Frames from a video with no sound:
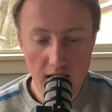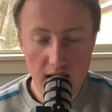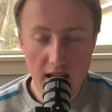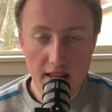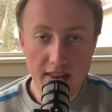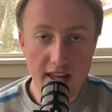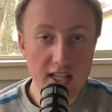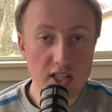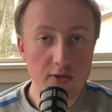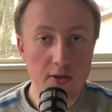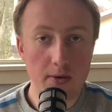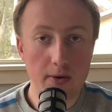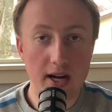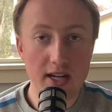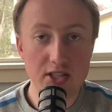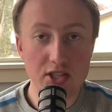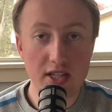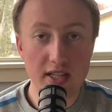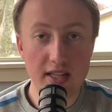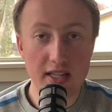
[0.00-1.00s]
thanks for
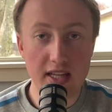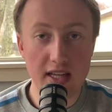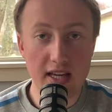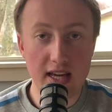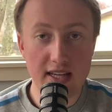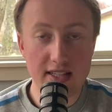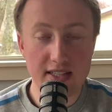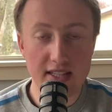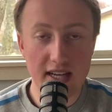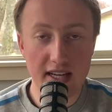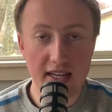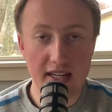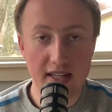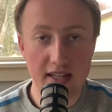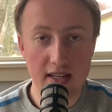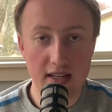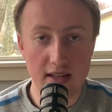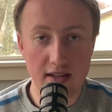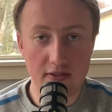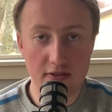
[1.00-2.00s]
watching the uh, second
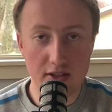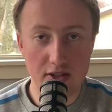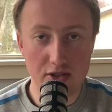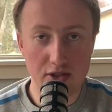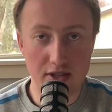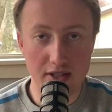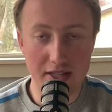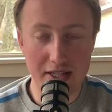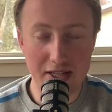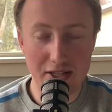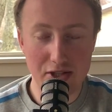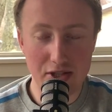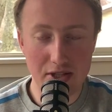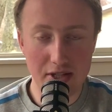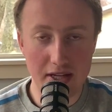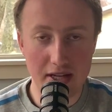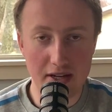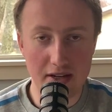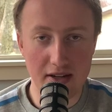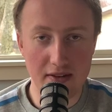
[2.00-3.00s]
uh, official edition
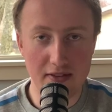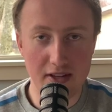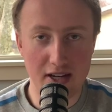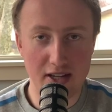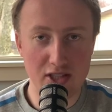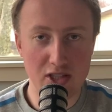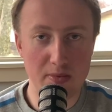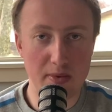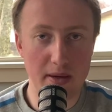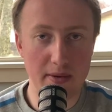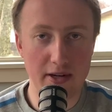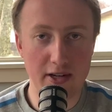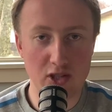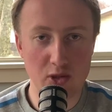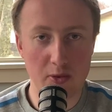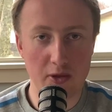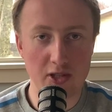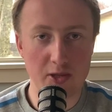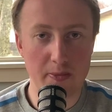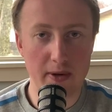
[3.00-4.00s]
here of the Hunter Baumgardt
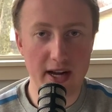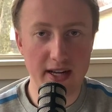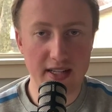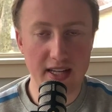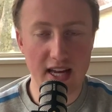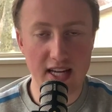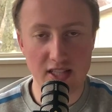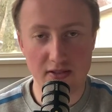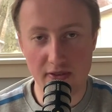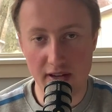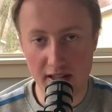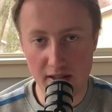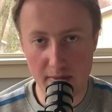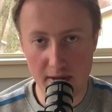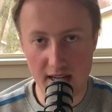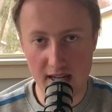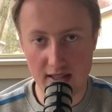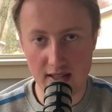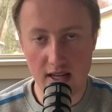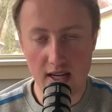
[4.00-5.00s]
Sports Podcast. Follow
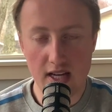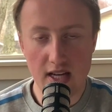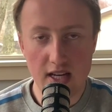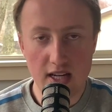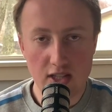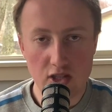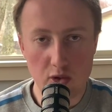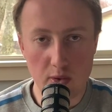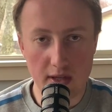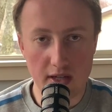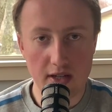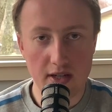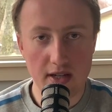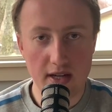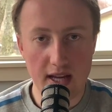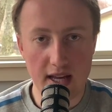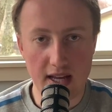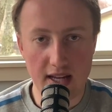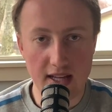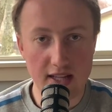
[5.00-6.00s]
me on Twitter
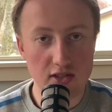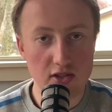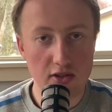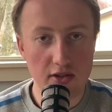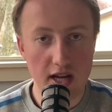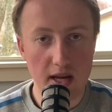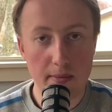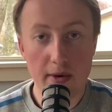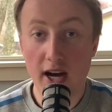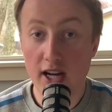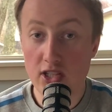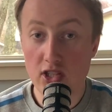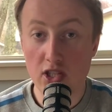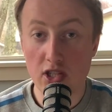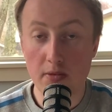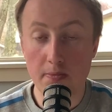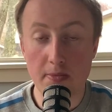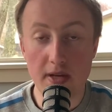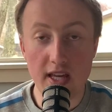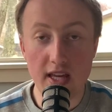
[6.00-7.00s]
and Instagram,
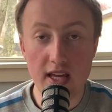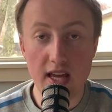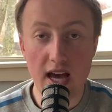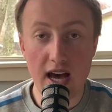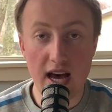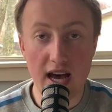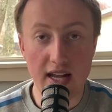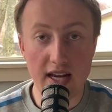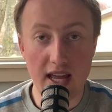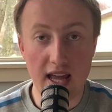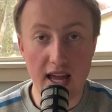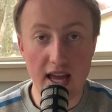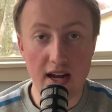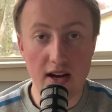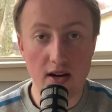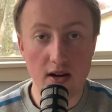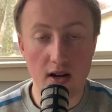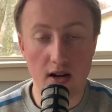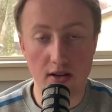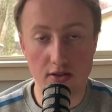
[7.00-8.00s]
Hunter B on
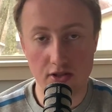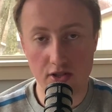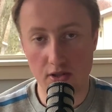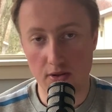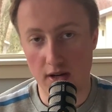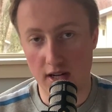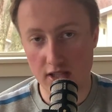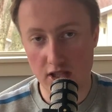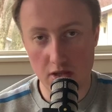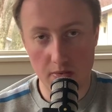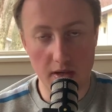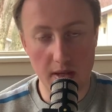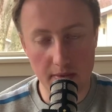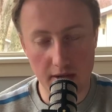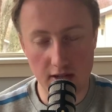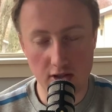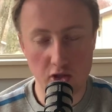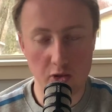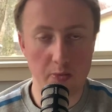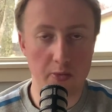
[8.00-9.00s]
Air. Also, Hunter
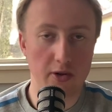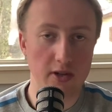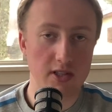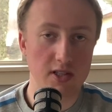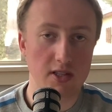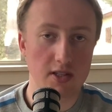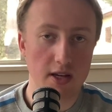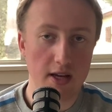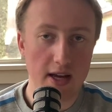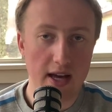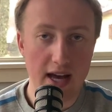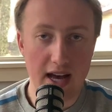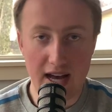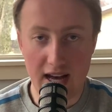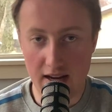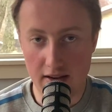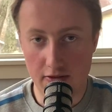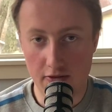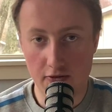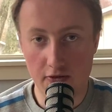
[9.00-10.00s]
Baumgardt Sports
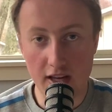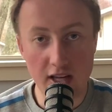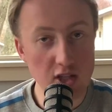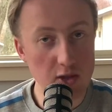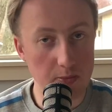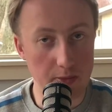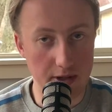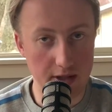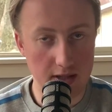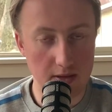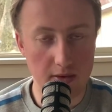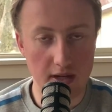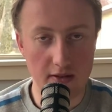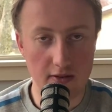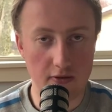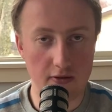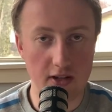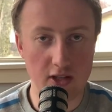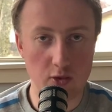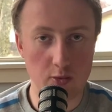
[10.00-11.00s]
on Facebook. We have a
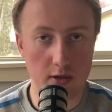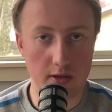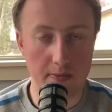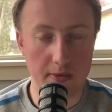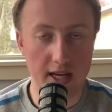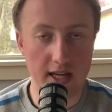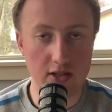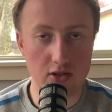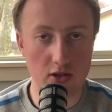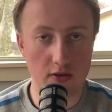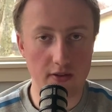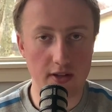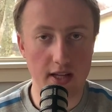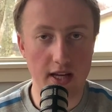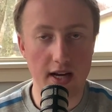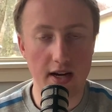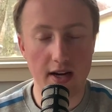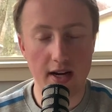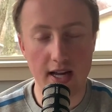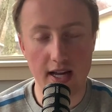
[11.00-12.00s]
Facebook page over
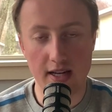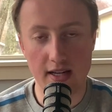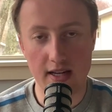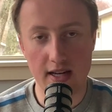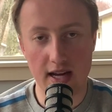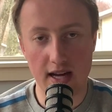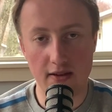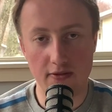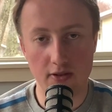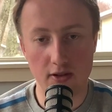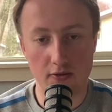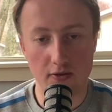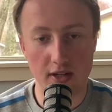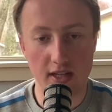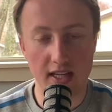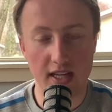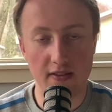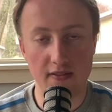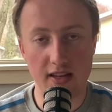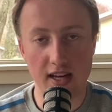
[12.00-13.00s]
there, and uh, feel free
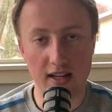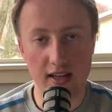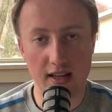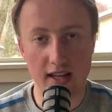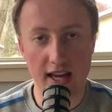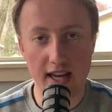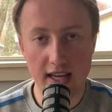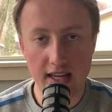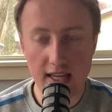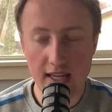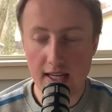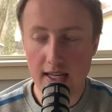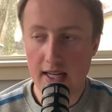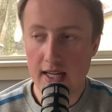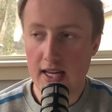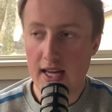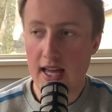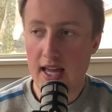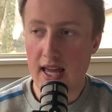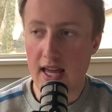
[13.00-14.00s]
to give that a like.
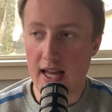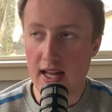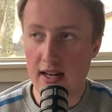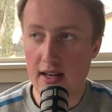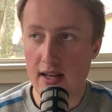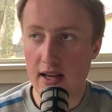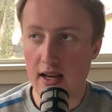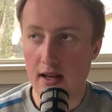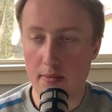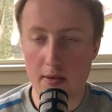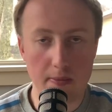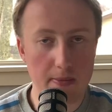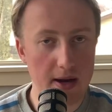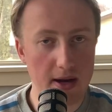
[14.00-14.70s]
And uh, I'll be